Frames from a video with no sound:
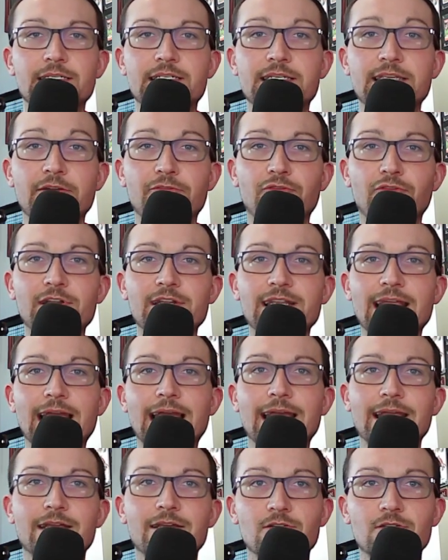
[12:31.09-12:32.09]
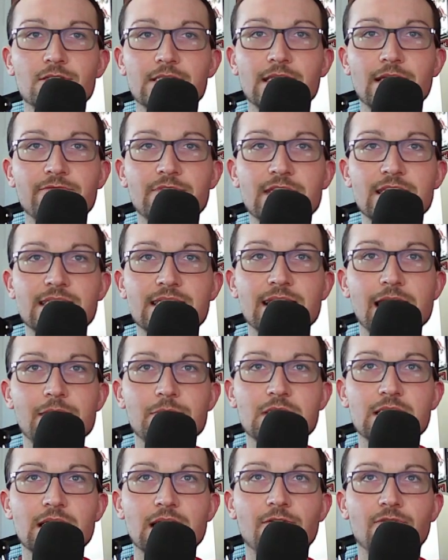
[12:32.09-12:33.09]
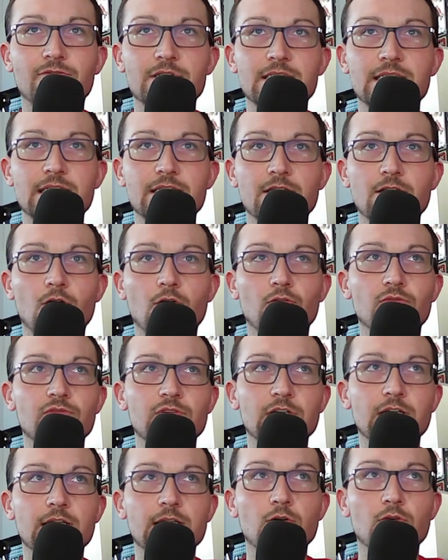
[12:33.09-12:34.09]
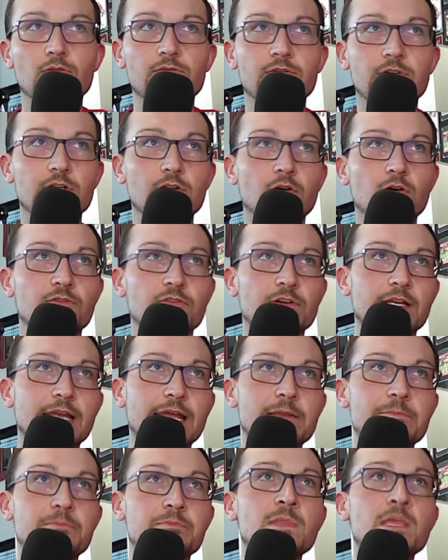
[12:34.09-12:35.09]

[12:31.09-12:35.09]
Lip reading: different angles of the same stuff we've seen over and over and over again.